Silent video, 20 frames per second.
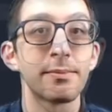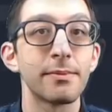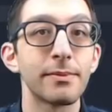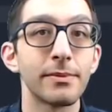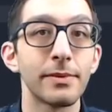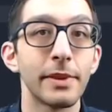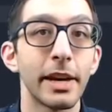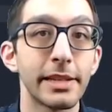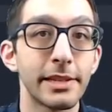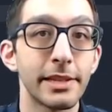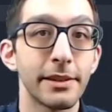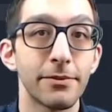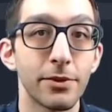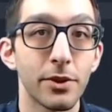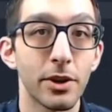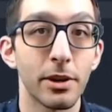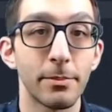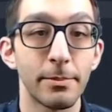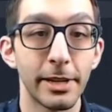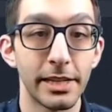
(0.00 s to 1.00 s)
That's it for
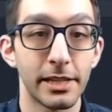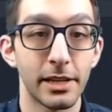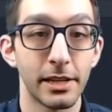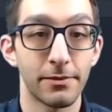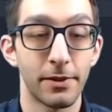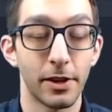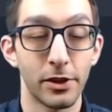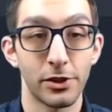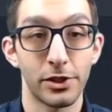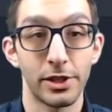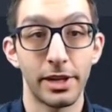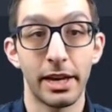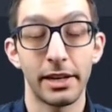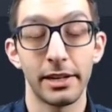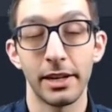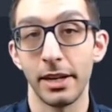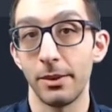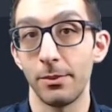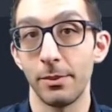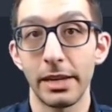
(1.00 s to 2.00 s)
our basic
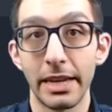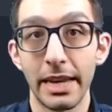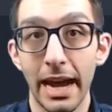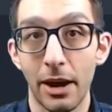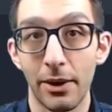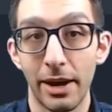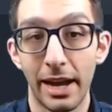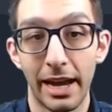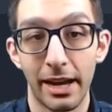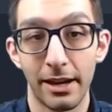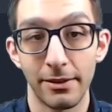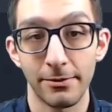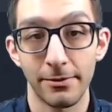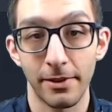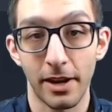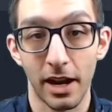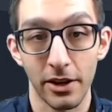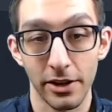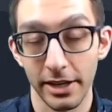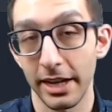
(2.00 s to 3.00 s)
functionality. We now have
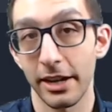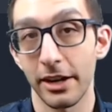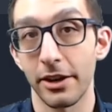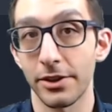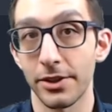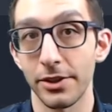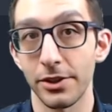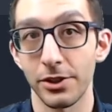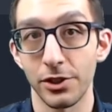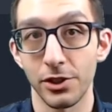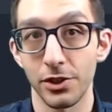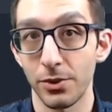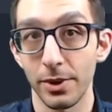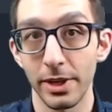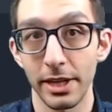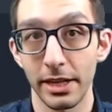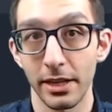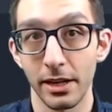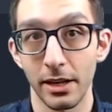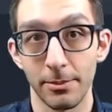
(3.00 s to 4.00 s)
our character
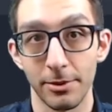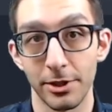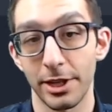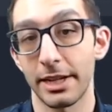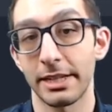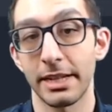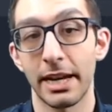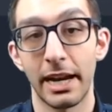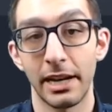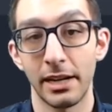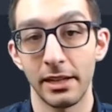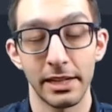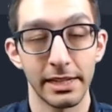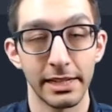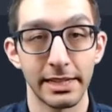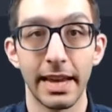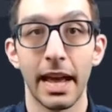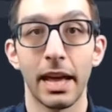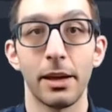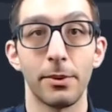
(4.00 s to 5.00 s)
shooting a projectile at
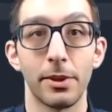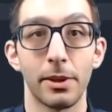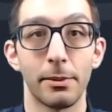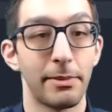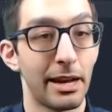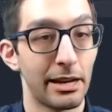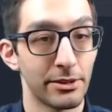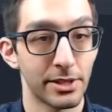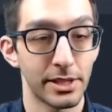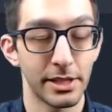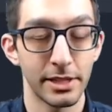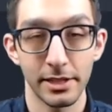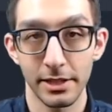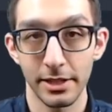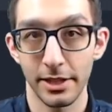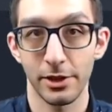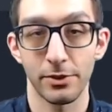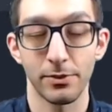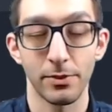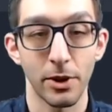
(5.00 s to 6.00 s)
exactly where the mouse is, and
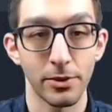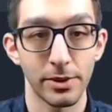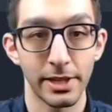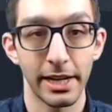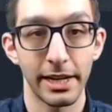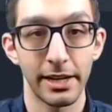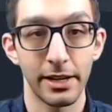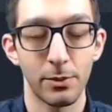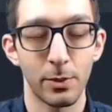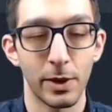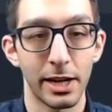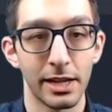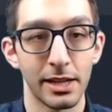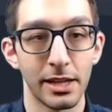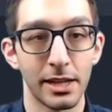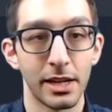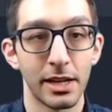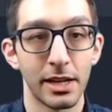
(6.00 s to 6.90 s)
they're rotated well.